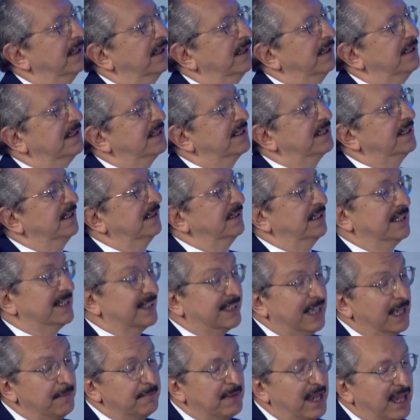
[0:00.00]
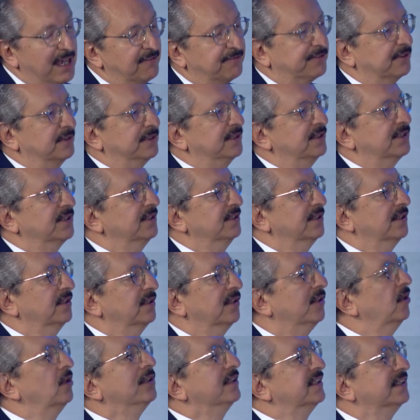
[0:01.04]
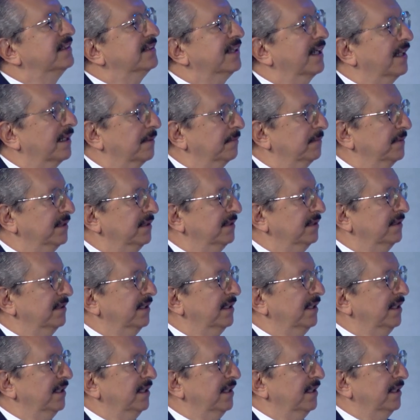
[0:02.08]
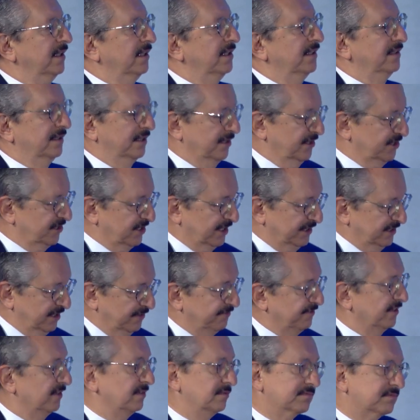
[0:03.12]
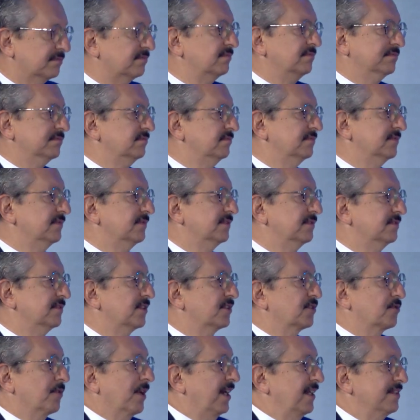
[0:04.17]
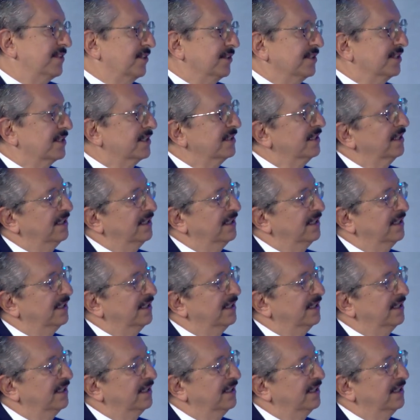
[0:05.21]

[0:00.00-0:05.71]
same effort all the time? There's a different strategies.